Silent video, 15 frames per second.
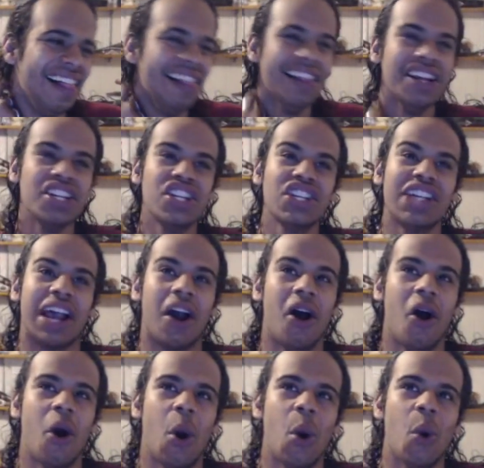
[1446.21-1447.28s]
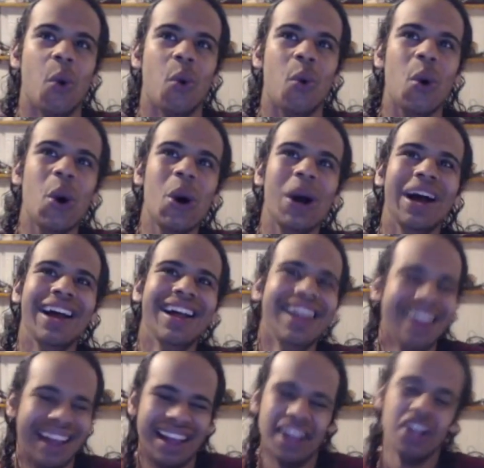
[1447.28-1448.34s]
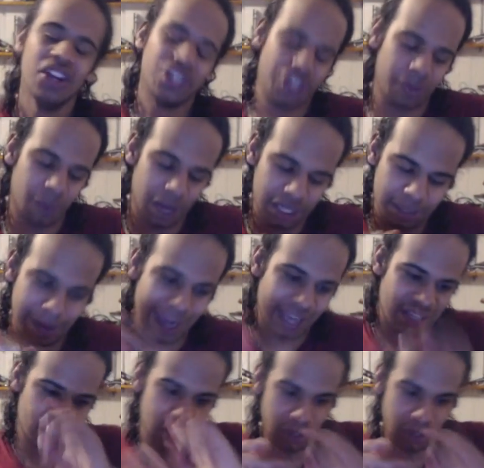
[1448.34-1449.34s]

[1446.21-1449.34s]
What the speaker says: She's like, oh. She runs back to her